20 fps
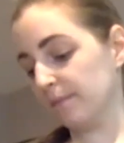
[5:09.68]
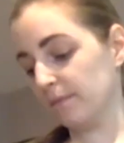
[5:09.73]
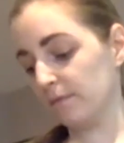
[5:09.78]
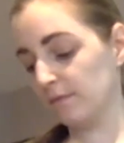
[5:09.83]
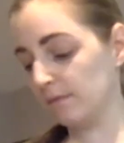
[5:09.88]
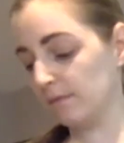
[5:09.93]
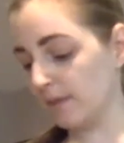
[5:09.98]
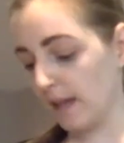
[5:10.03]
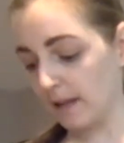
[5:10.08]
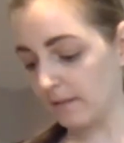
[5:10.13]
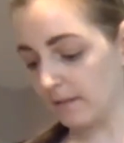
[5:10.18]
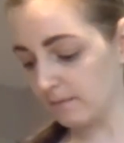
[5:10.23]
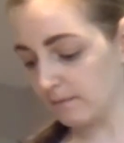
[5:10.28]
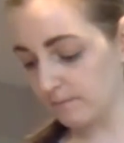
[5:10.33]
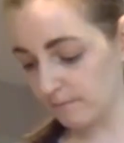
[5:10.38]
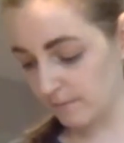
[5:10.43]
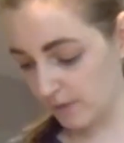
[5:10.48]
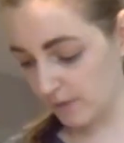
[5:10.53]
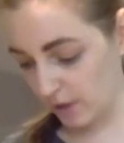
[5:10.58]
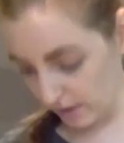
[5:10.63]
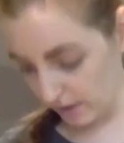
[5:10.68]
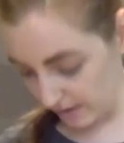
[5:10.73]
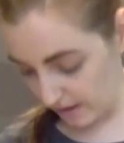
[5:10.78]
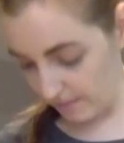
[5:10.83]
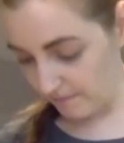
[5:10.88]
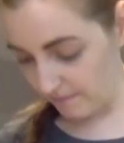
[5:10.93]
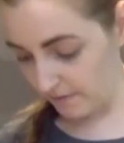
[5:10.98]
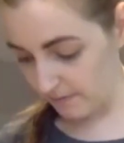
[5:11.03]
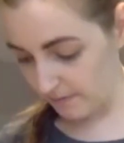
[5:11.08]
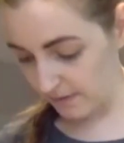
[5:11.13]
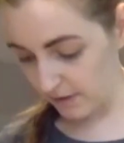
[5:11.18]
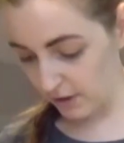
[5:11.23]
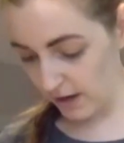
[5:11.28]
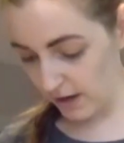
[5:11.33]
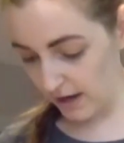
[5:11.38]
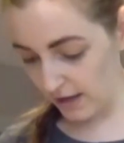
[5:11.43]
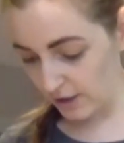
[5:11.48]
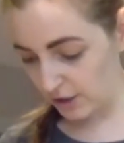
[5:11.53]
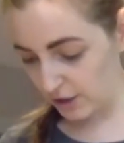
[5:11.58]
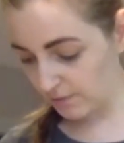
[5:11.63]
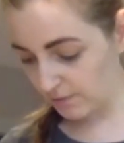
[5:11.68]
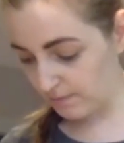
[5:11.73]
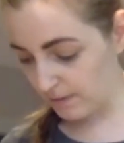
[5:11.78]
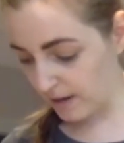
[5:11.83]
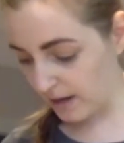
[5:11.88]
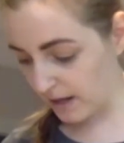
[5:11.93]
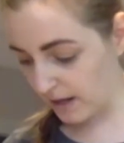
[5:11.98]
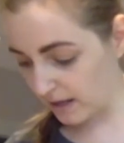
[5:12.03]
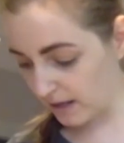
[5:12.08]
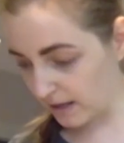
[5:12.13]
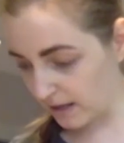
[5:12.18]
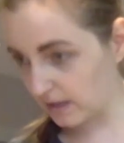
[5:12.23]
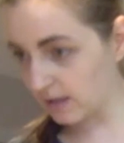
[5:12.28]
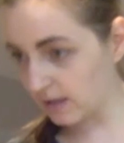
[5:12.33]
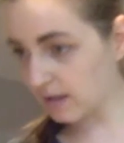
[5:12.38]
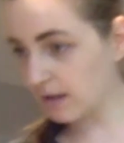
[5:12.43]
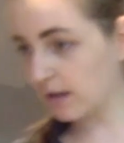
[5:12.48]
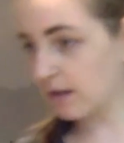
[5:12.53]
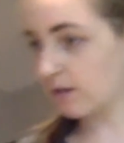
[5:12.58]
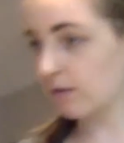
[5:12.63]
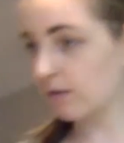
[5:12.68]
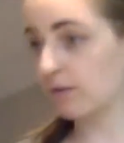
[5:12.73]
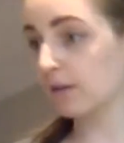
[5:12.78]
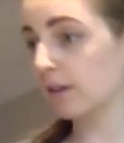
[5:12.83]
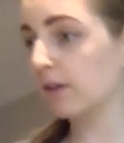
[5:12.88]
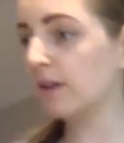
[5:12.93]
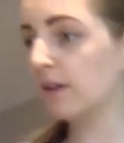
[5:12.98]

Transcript: like cook them from scratch, or cook